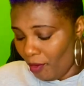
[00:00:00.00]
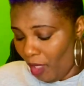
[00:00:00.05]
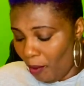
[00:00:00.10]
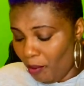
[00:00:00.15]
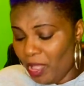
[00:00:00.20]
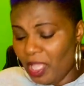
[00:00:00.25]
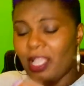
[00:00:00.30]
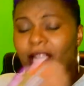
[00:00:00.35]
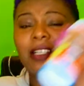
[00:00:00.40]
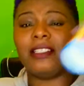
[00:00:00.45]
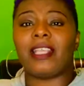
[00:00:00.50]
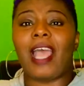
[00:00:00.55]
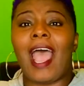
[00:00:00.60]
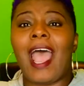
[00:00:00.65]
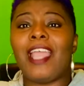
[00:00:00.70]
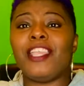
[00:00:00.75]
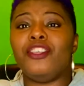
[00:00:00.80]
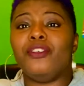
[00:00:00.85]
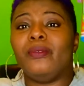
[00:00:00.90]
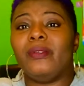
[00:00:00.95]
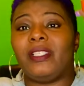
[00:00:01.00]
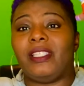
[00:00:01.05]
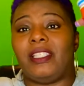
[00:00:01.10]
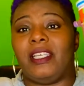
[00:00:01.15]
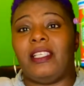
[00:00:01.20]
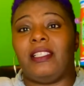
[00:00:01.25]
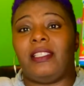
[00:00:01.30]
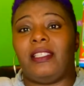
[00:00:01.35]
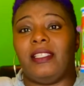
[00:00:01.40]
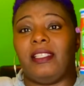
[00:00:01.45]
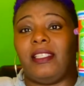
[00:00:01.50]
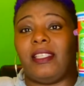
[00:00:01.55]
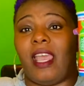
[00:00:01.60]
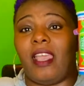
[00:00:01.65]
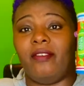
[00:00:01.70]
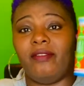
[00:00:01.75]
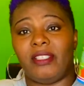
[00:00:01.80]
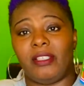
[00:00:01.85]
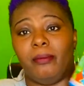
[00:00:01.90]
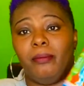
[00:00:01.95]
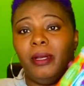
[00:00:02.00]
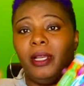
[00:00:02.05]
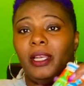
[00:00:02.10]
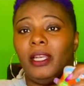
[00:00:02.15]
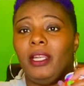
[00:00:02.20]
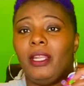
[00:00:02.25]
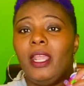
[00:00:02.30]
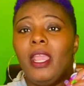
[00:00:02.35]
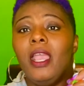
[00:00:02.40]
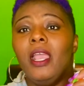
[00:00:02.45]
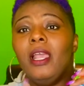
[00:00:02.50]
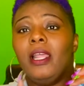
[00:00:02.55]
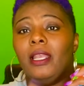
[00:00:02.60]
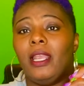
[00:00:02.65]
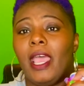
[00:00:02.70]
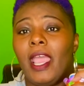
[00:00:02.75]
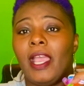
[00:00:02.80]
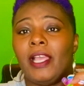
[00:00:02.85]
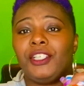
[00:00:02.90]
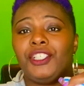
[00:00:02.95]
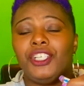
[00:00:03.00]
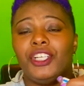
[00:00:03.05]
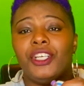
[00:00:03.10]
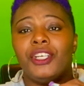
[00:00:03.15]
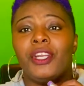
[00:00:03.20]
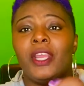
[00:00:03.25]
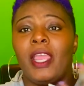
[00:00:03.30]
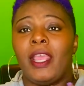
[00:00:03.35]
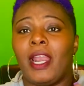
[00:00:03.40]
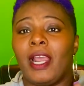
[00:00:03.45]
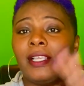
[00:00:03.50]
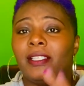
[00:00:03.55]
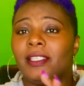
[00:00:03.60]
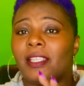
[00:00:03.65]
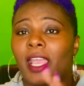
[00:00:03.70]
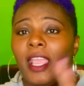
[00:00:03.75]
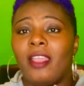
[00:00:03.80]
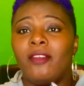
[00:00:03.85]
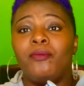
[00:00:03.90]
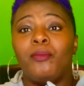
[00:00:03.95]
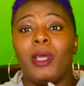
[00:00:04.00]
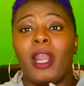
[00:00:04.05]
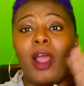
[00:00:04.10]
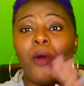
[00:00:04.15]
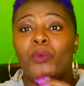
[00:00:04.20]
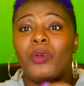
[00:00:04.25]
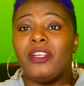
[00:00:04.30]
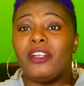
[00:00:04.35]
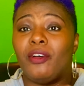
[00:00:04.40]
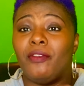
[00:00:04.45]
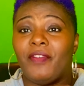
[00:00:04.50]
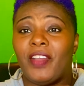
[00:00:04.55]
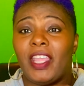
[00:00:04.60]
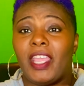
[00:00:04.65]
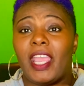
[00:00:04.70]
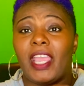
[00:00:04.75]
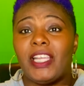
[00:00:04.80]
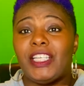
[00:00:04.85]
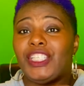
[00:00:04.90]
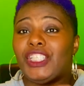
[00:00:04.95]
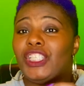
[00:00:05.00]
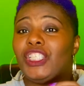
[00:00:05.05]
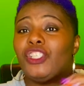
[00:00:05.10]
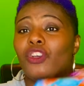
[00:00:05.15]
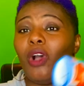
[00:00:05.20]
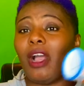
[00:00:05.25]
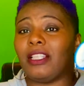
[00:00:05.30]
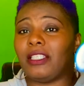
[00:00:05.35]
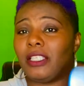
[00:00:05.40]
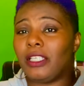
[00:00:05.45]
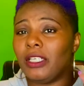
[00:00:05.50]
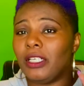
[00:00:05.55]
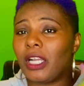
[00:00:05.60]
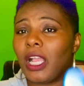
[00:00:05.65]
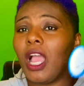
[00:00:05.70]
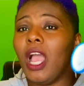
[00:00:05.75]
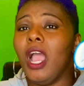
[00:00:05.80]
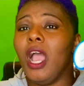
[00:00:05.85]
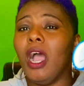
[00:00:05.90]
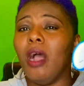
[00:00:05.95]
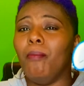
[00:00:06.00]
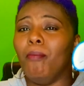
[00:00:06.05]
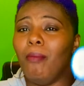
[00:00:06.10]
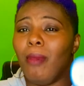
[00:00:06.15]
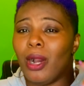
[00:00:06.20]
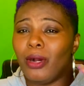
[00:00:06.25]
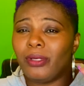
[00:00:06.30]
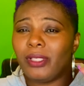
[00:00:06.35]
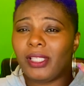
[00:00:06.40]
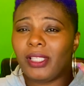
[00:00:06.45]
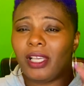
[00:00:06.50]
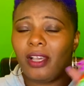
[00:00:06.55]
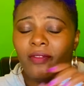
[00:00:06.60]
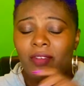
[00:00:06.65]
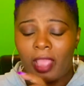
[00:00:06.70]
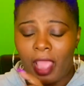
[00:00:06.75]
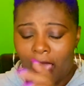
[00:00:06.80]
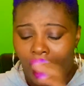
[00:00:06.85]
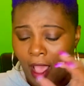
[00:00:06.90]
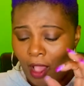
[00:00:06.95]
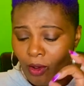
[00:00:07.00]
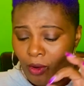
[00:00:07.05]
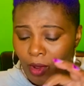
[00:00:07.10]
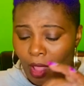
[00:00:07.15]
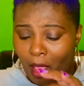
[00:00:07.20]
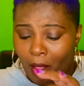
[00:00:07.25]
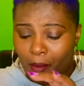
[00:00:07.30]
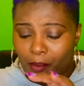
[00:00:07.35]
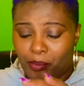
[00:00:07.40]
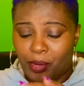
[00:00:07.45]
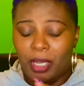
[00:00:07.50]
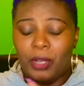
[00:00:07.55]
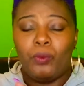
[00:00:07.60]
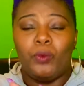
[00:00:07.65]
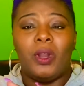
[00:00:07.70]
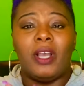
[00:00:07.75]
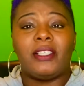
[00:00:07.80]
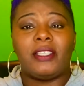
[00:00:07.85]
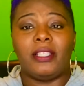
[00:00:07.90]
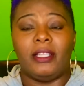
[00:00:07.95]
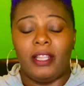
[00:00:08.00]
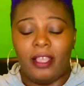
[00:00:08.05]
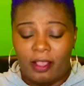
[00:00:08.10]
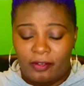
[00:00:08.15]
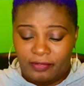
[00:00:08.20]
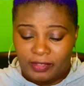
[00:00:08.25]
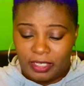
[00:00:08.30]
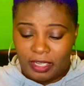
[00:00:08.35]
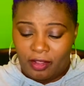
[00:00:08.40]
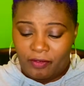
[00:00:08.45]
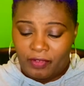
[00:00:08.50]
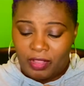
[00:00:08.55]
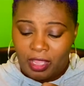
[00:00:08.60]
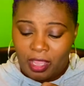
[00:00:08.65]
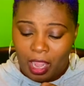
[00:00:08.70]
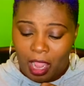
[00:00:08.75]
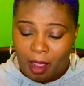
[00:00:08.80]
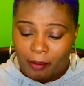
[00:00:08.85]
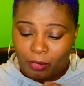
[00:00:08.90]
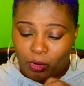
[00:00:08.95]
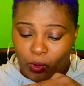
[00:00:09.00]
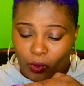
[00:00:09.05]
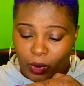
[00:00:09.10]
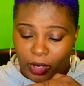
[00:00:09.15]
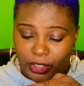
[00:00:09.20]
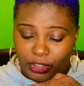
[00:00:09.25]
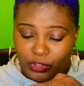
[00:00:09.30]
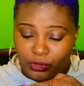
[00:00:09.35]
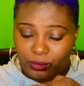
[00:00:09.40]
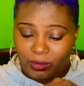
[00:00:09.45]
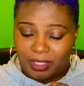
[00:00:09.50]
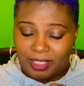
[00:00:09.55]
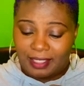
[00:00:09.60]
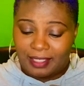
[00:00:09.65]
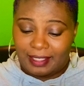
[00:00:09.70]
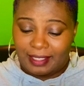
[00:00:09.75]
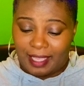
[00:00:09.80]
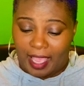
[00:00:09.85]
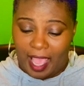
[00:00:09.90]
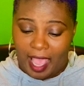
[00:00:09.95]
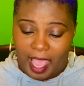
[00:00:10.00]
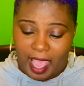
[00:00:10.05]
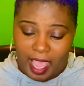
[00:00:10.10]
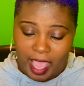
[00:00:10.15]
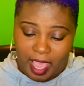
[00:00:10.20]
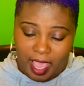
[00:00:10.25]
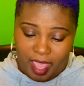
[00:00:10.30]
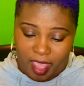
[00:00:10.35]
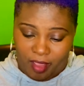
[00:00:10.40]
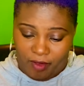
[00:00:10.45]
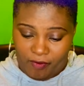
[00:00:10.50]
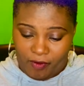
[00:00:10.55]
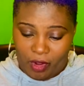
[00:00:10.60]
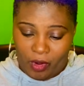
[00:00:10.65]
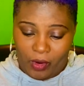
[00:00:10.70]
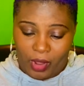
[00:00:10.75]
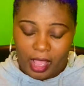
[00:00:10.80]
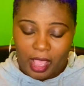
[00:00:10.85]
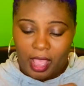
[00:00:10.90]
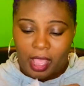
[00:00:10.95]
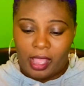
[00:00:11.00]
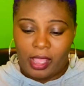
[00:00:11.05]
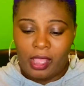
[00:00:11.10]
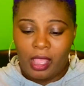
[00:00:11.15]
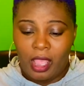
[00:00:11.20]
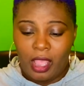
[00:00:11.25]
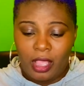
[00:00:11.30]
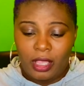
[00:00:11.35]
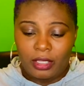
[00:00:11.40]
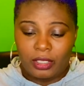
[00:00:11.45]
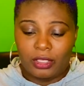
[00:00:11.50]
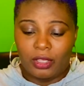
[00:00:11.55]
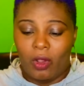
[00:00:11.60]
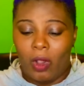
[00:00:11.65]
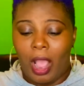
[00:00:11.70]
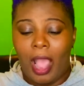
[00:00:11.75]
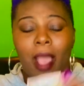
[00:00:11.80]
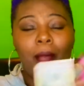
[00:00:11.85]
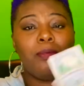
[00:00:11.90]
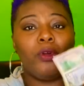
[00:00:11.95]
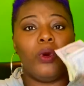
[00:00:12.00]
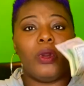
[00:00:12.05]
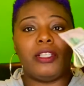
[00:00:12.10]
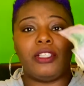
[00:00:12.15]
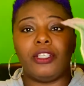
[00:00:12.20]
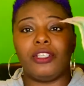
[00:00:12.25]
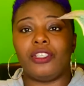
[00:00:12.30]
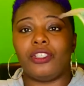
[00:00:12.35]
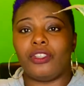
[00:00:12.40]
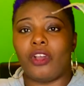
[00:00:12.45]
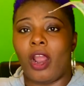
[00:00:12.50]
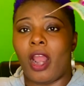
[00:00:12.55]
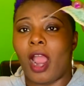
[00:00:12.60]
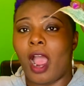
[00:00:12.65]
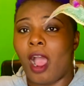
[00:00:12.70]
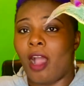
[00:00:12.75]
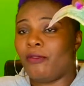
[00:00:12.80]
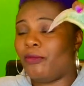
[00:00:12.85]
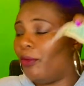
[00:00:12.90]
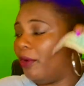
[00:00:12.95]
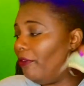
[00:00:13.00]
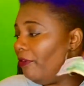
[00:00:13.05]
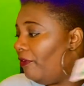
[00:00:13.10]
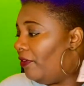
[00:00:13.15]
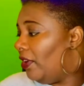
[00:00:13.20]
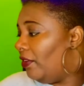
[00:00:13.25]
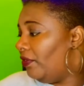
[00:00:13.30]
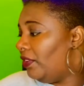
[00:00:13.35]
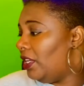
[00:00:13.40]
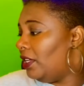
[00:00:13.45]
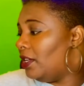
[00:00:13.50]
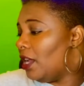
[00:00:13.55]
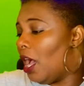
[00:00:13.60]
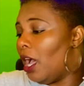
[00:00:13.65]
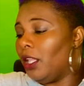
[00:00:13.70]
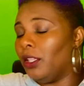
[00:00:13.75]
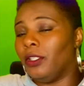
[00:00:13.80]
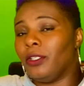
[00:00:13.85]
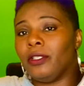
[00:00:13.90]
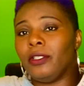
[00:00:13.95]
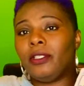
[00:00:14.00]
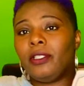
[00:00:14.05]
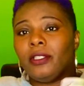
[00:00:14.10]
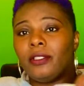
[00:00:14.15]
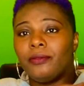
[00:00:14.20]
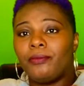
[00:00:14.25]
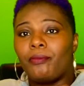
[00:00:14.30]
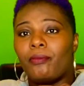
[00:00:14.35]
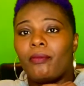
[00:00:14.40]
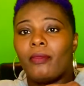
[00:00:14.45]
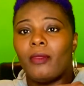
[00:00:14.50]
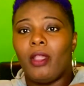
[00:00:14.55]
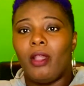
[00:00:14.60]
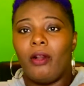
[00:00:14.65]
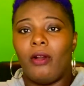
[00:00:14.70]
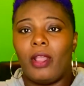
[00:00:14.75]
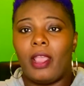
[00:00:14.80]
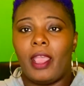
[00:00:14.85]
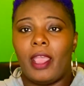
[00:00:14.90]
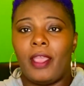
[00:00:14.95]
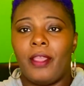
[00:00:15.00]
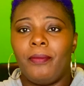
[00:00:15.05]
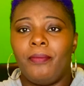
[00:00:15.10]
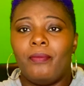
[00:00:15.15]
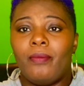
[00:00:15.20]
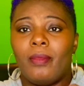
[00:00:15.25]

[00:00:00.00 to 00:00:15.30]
because I used this to save some money last year and I saved, but I went on vacation. So I took most of it out, but what's left of it, I'm going to save, okay? So I'm going to start off with $50, okay?